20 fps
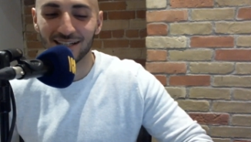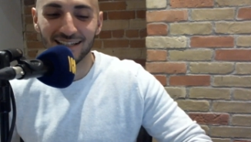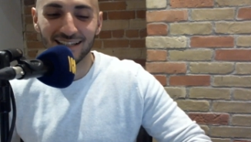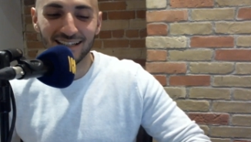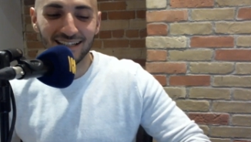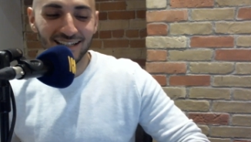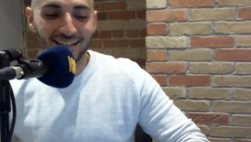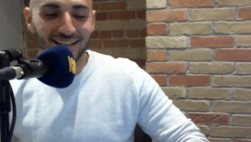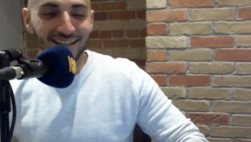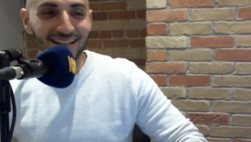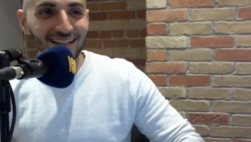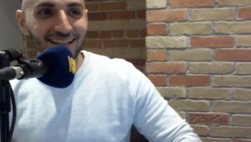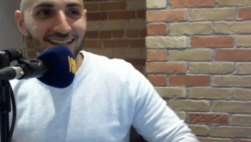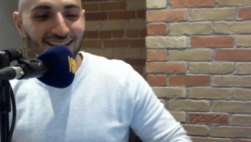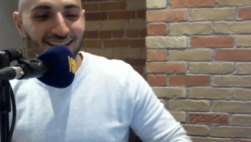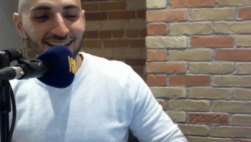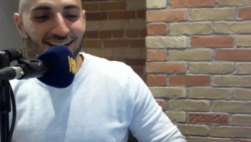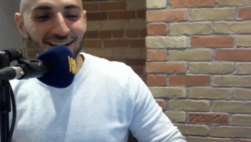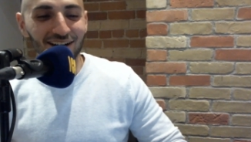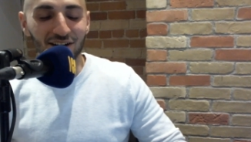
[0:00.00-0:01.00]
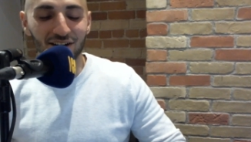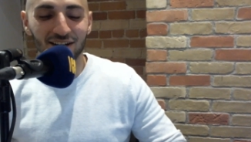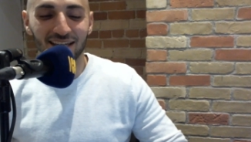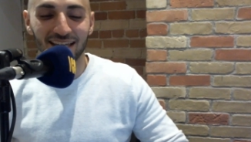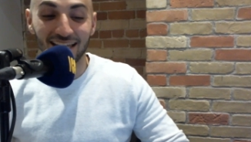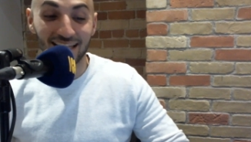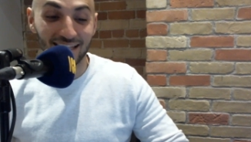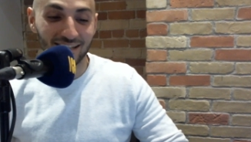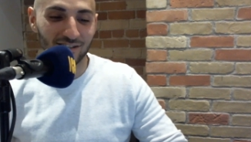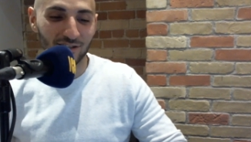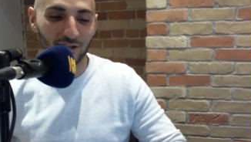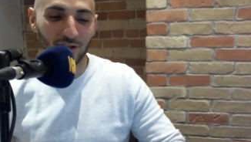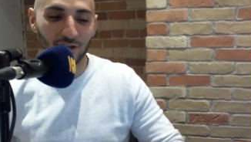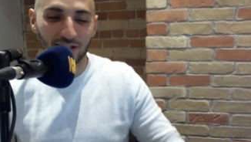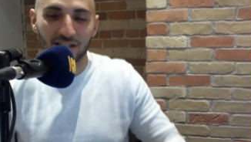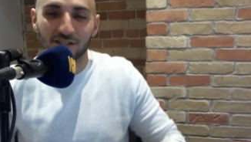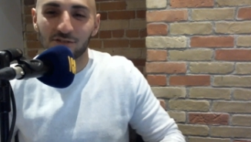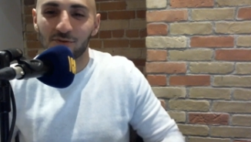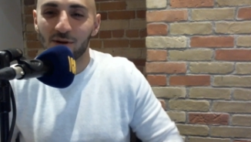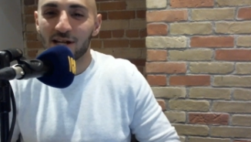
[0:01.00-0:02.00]
Thank you for that. Okay, so
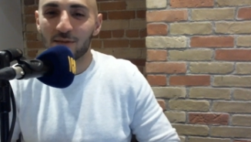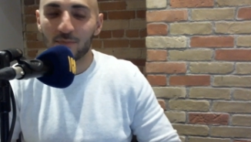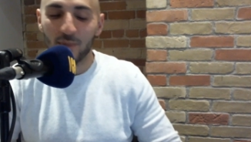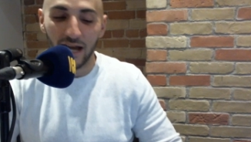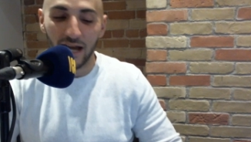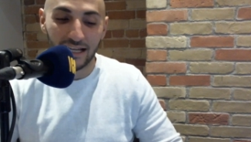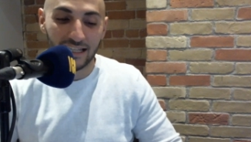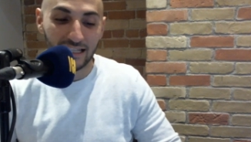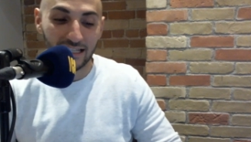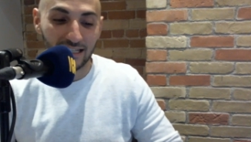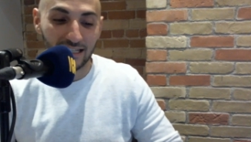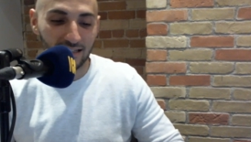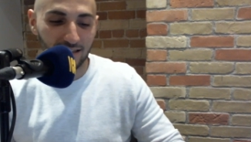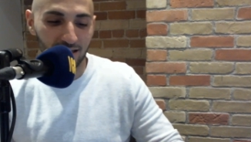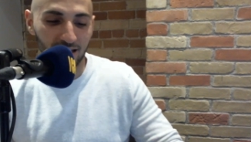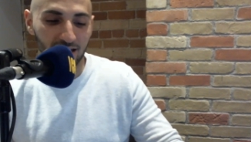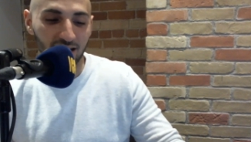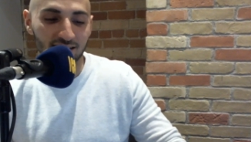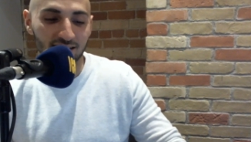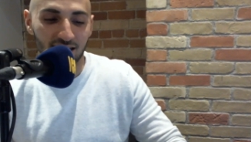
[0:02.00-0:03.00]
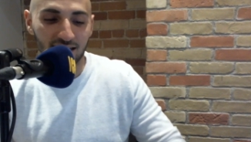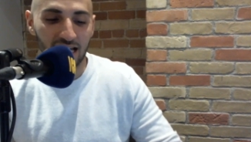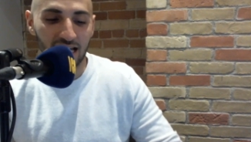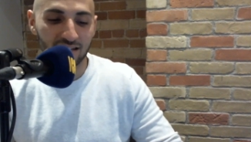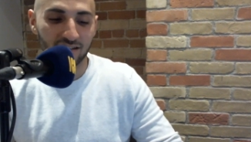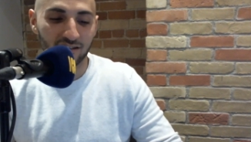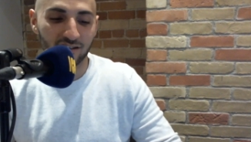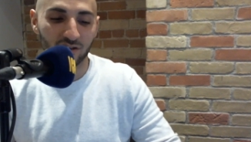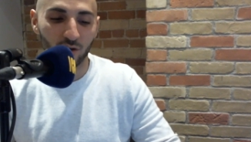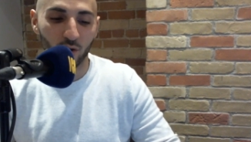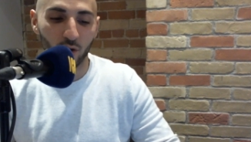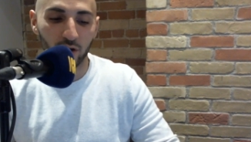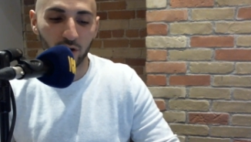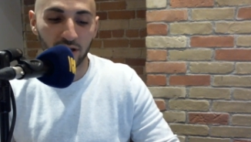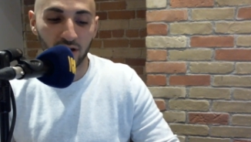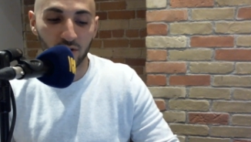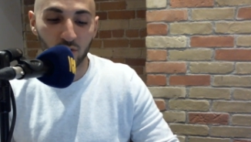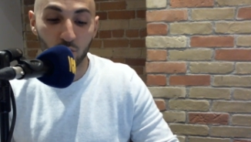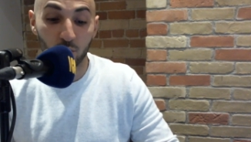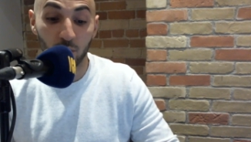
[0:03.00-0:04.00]
let's rein it back in. Like I said, that's the story
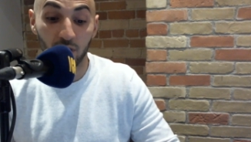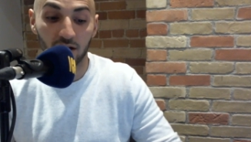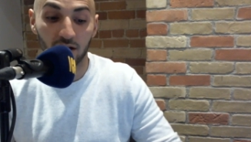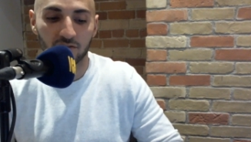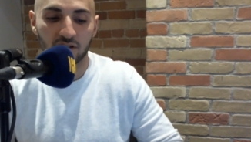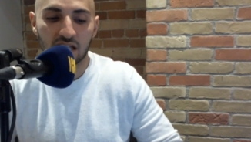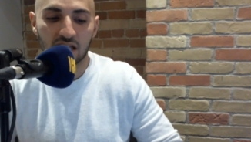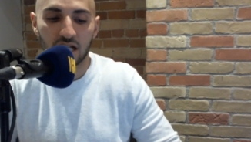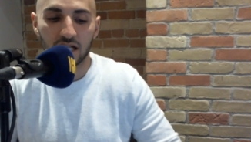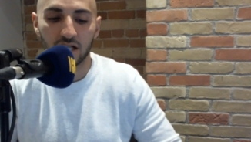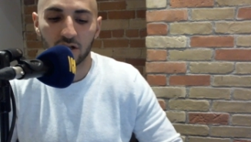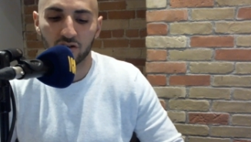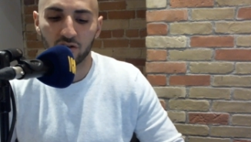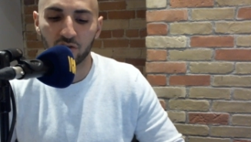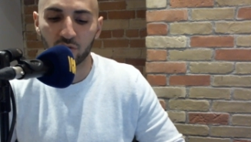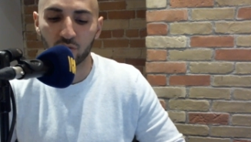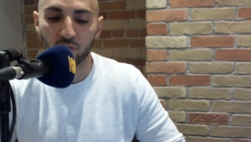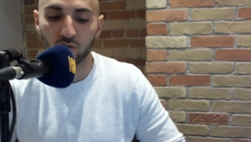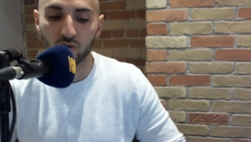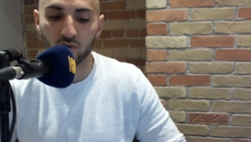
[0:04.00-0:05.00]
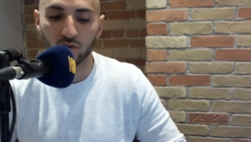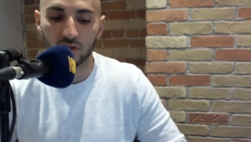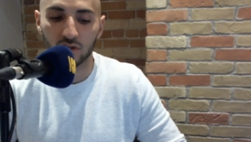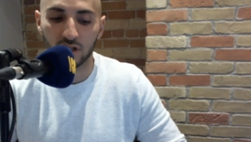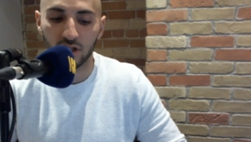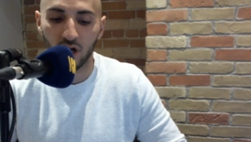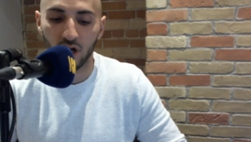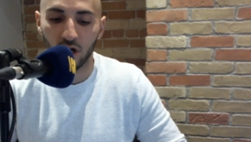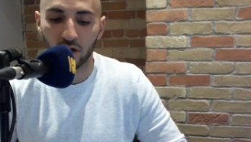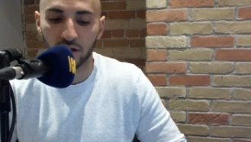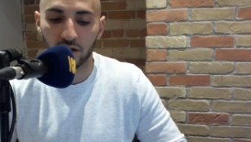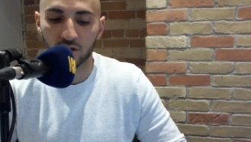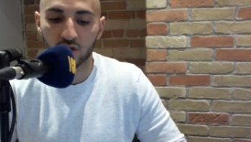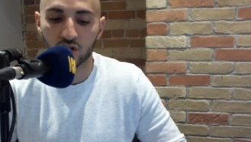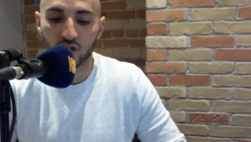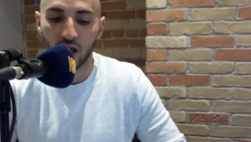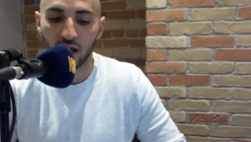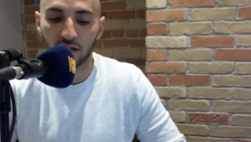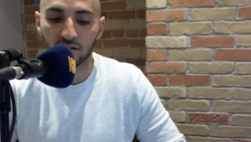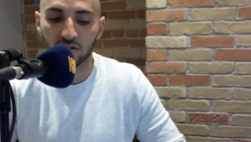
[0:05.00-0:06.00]
in Group F. City are through. Lyon and
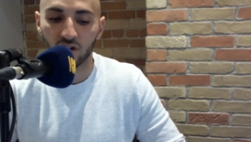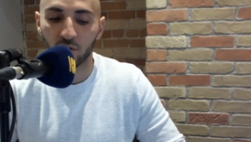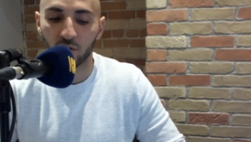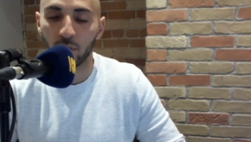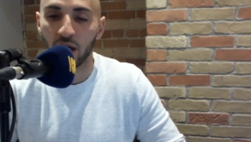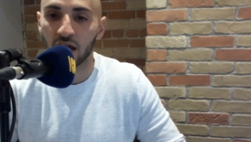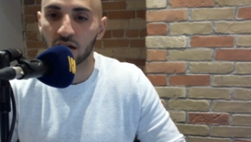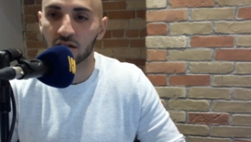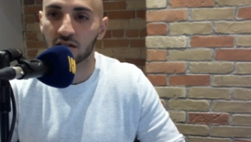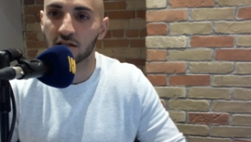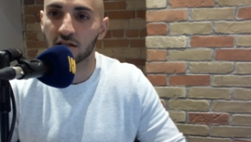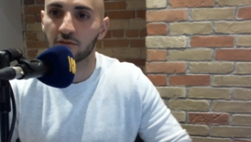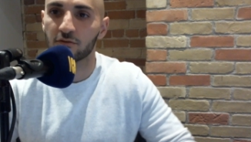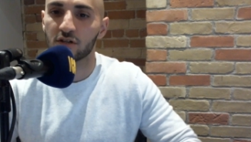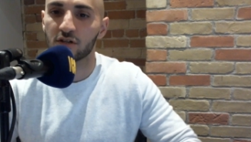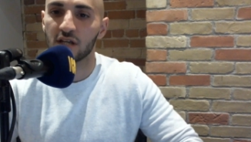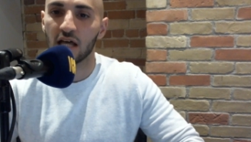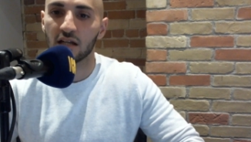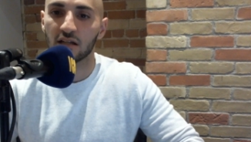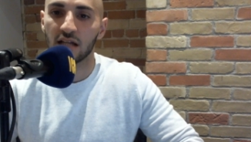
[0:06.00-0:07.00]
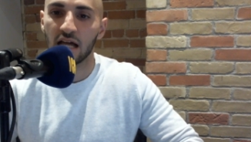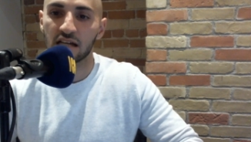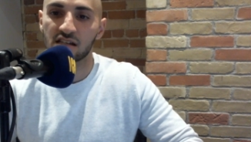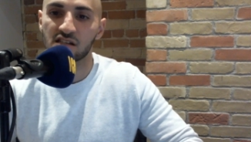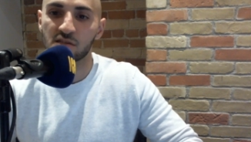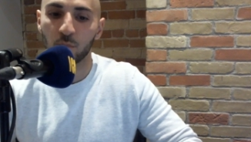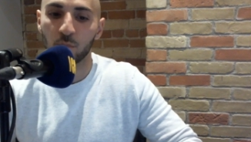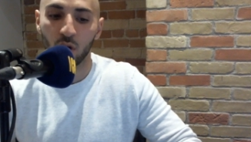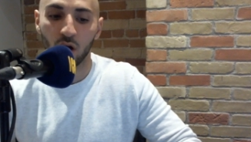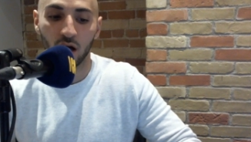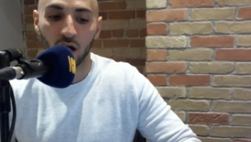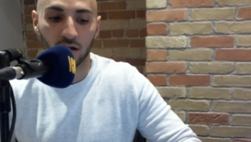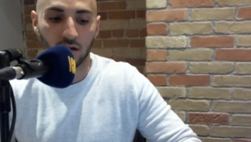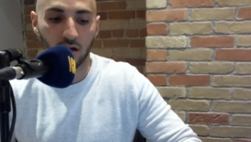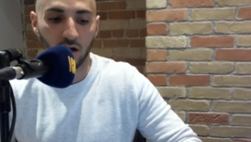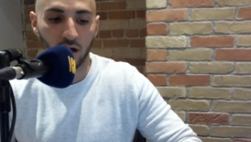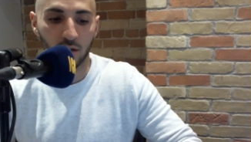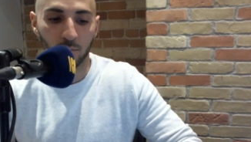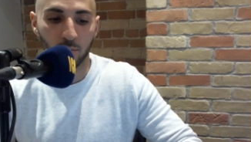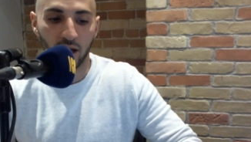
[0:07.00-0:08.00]
Shakhtar battling for that last spot
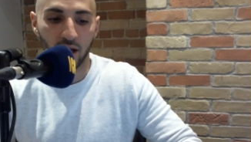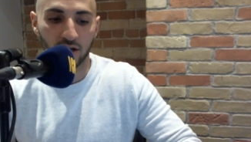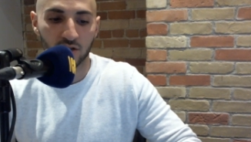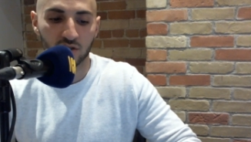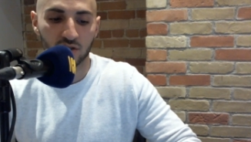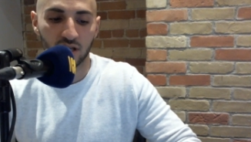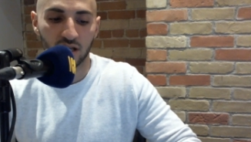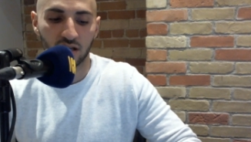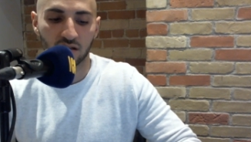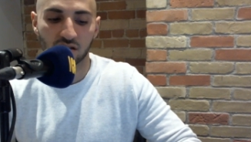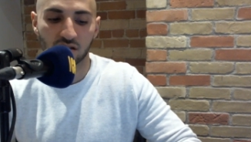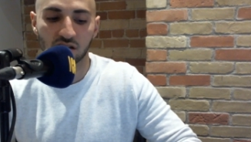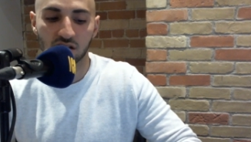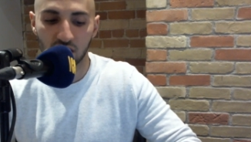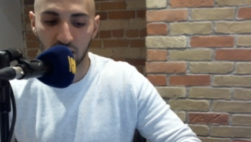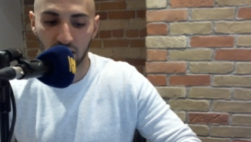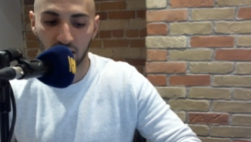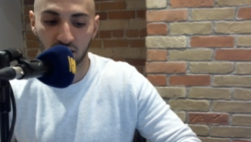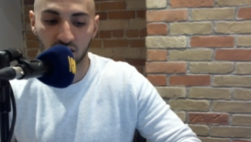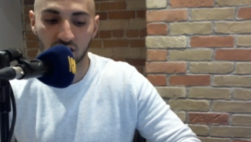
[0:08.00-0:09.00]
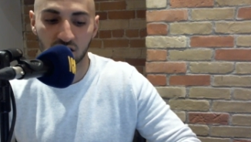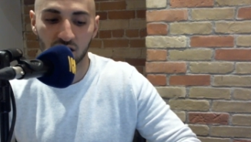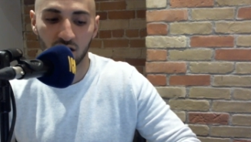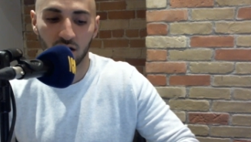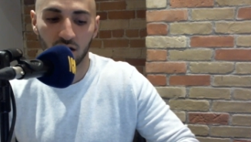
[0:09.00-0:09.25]
on match day six.